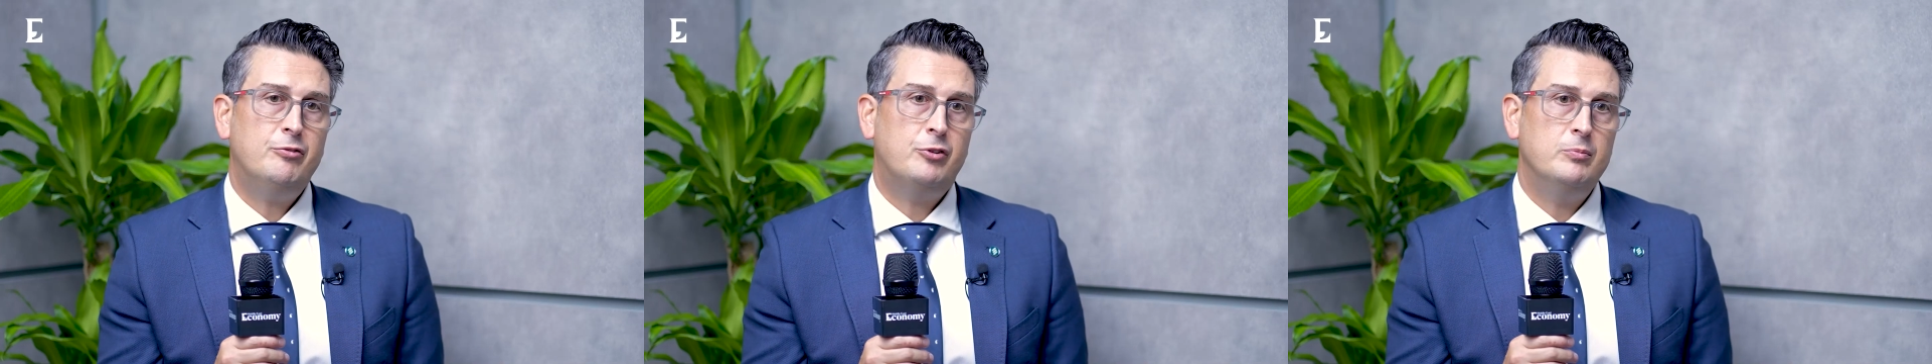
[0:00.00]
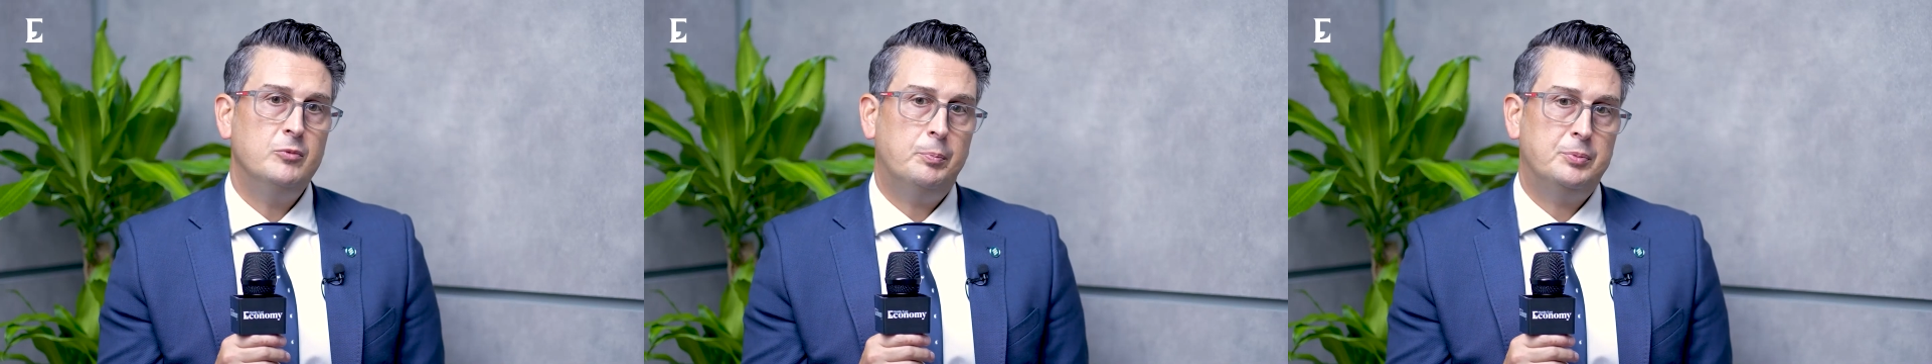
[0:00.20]
and
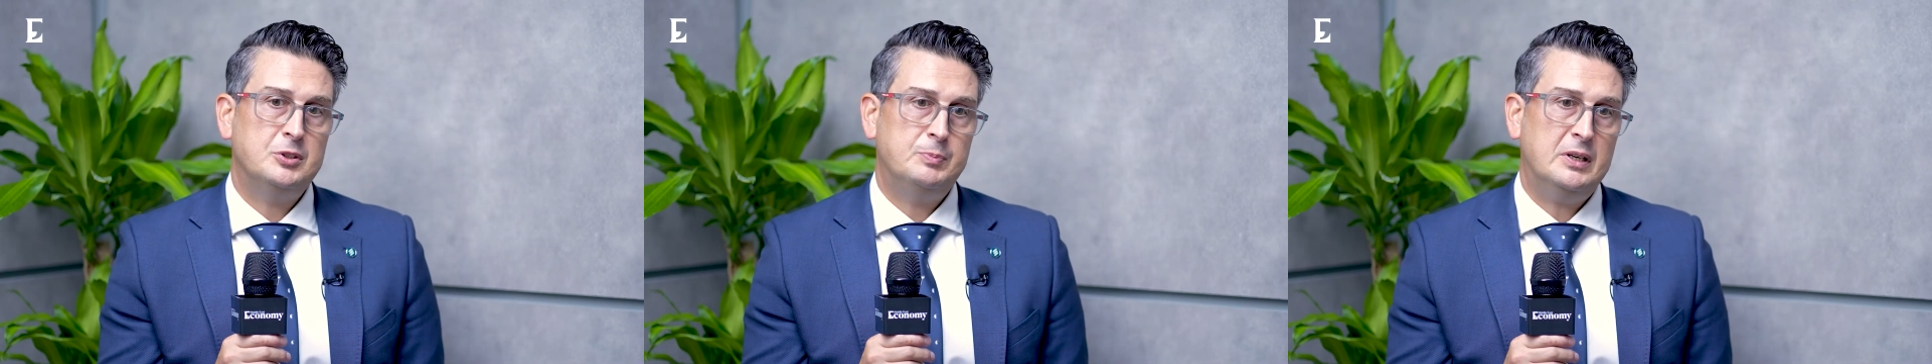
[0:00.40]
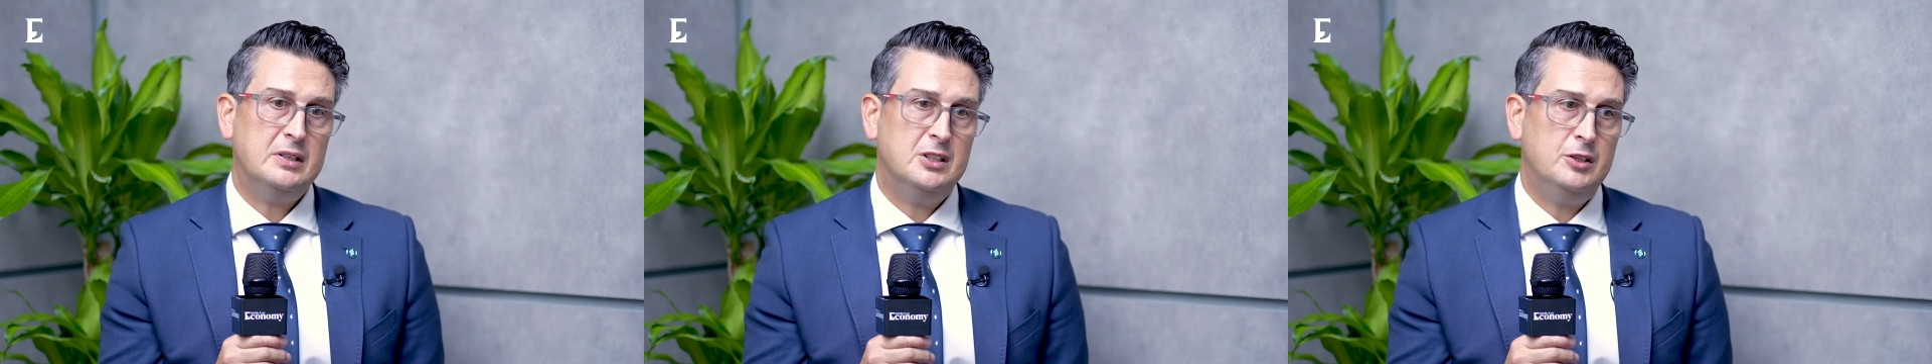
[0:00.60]
from the
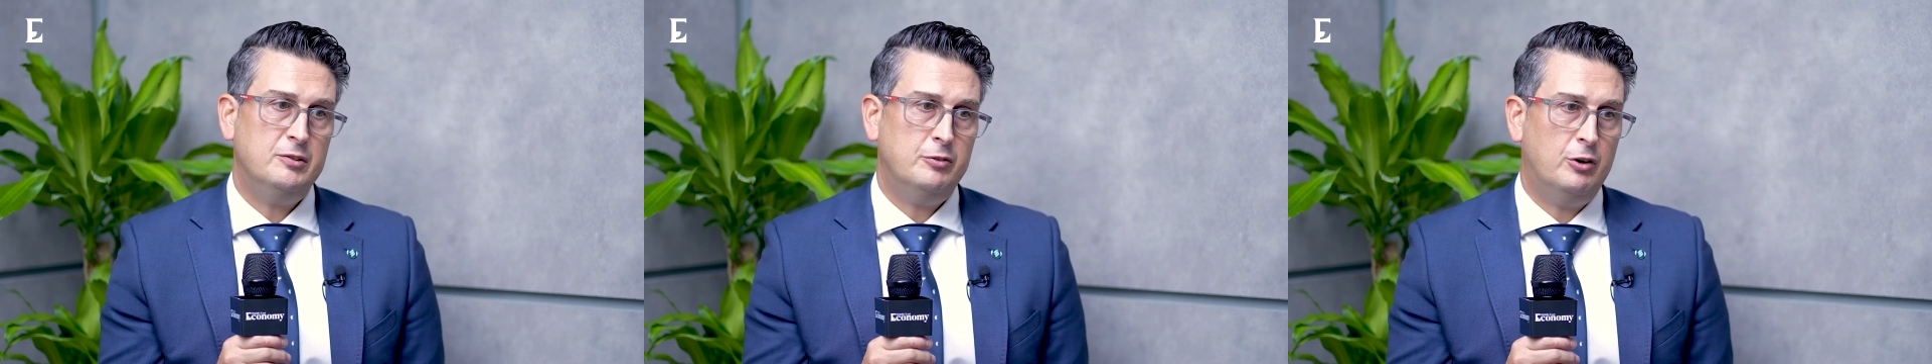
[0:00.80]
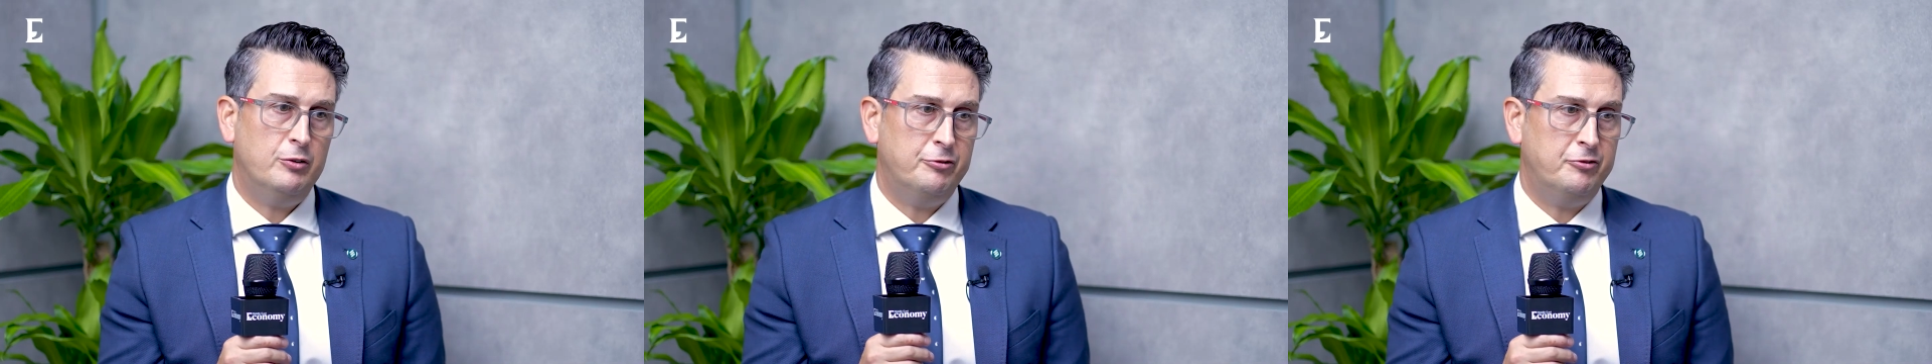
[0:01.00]

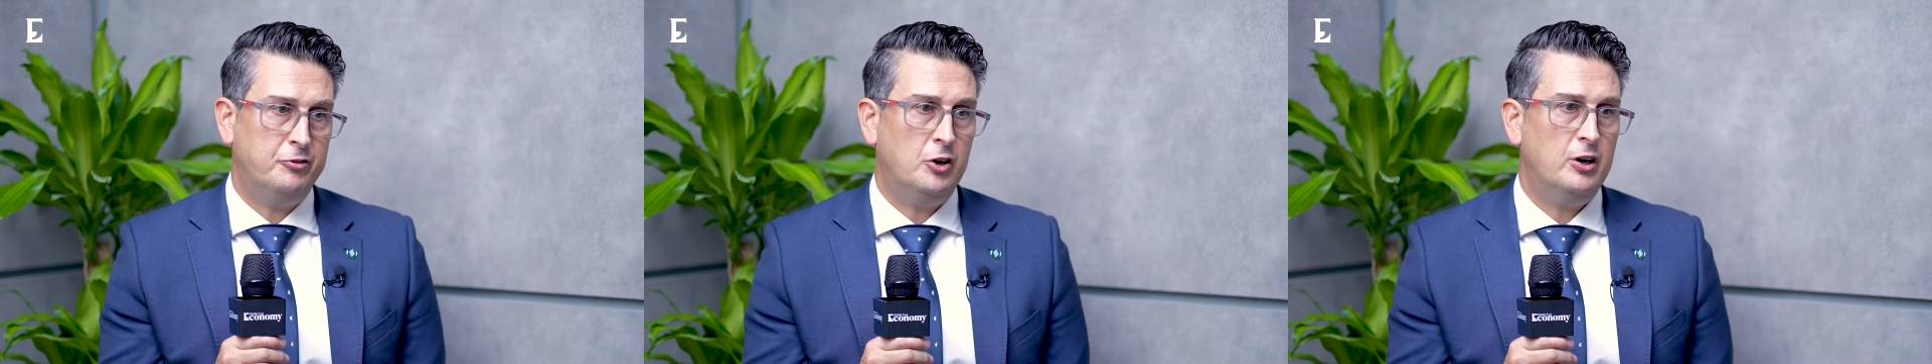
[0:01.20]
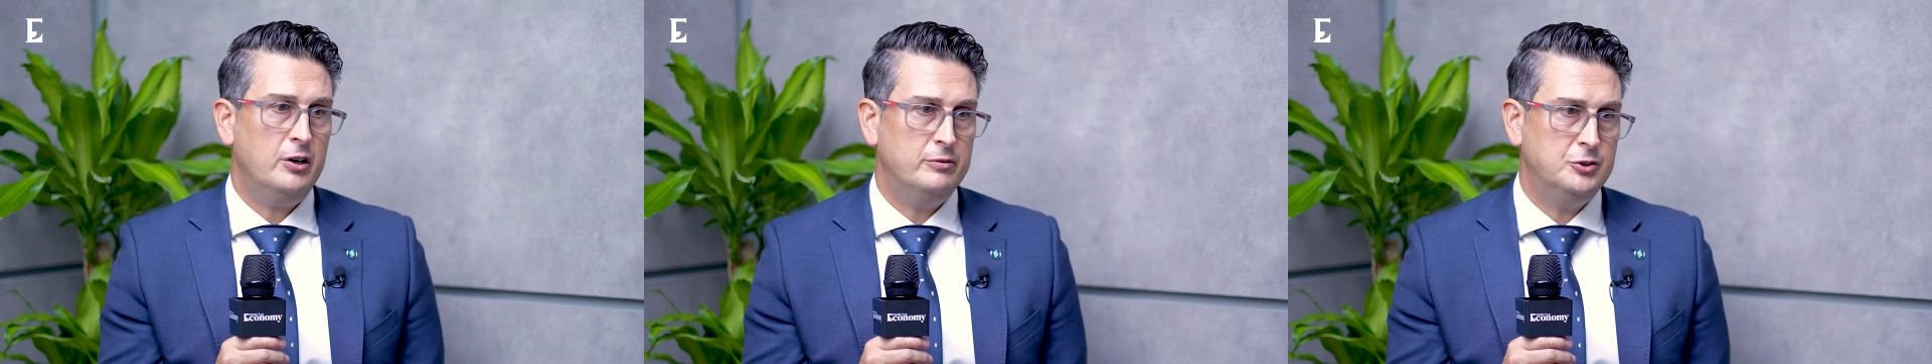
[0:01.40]
perspective of
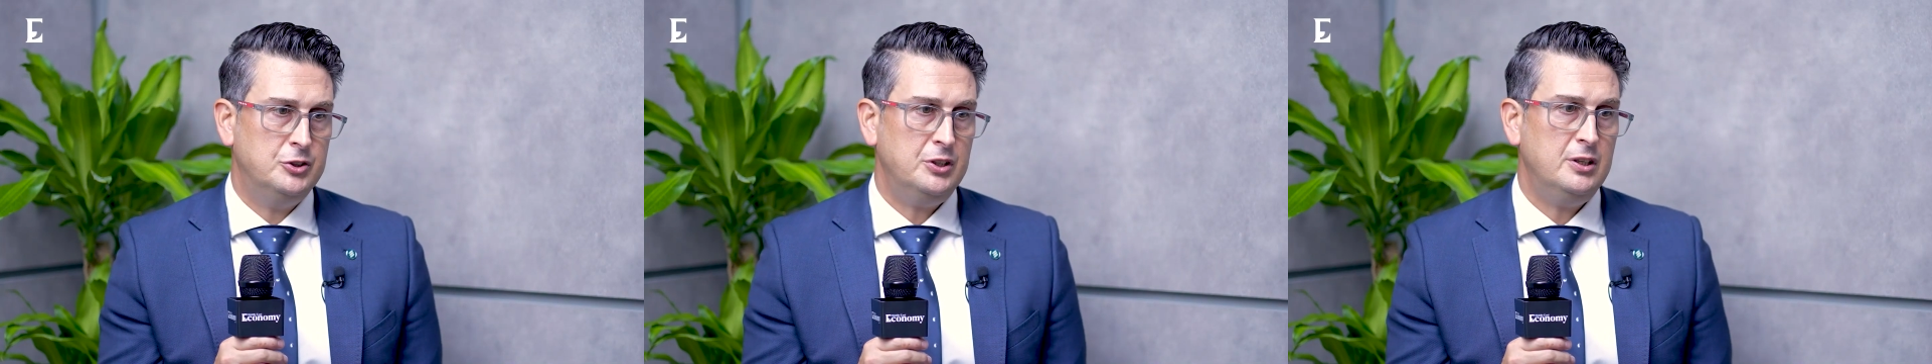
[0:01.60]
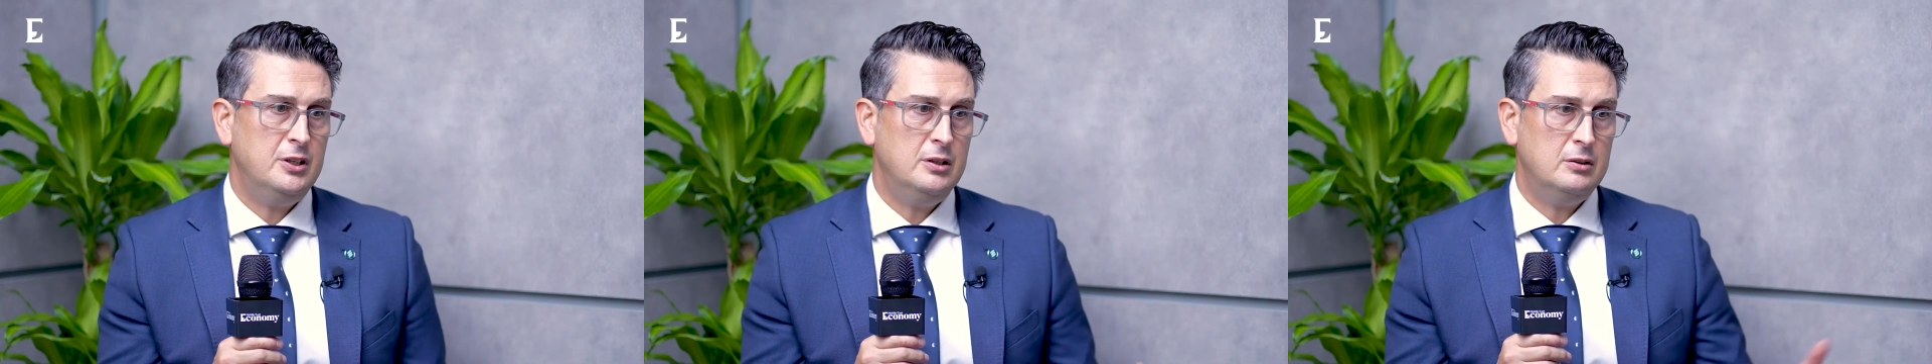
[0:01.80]

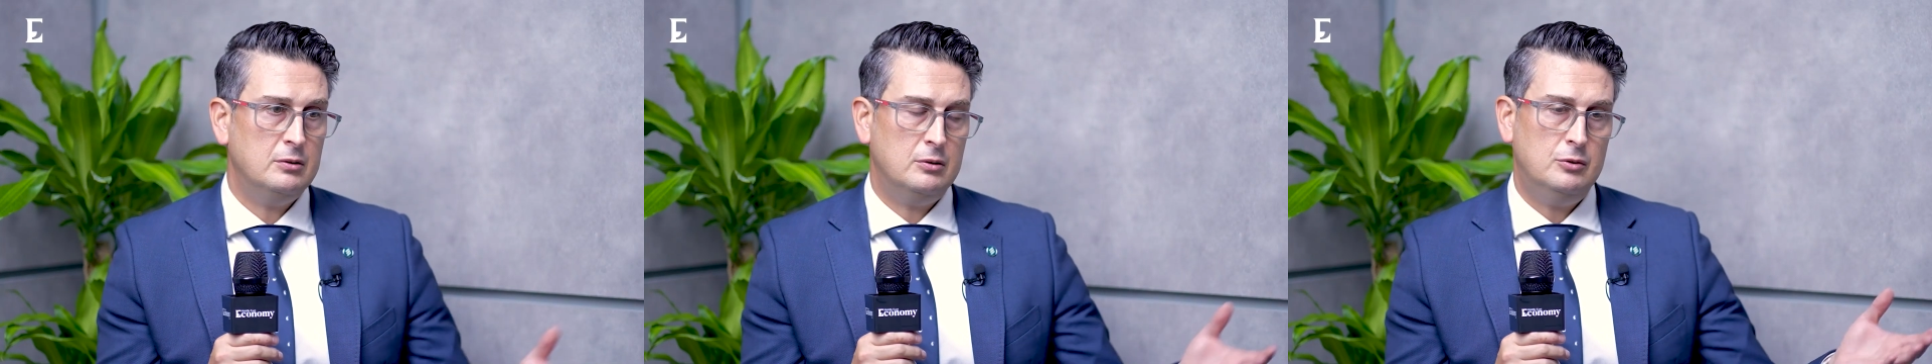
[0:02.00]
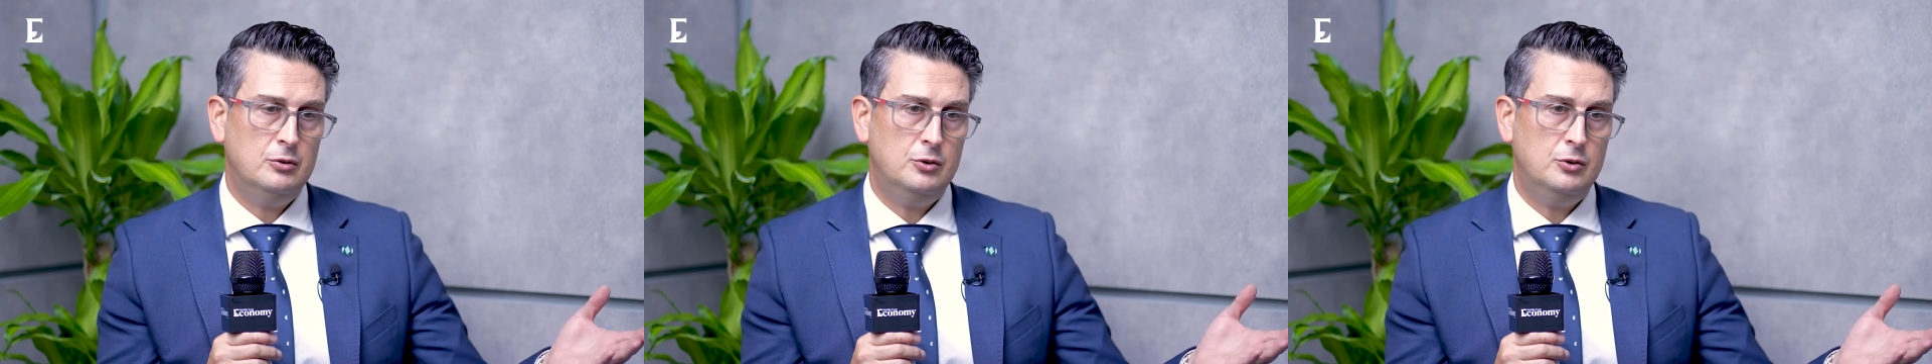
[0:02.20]
5G,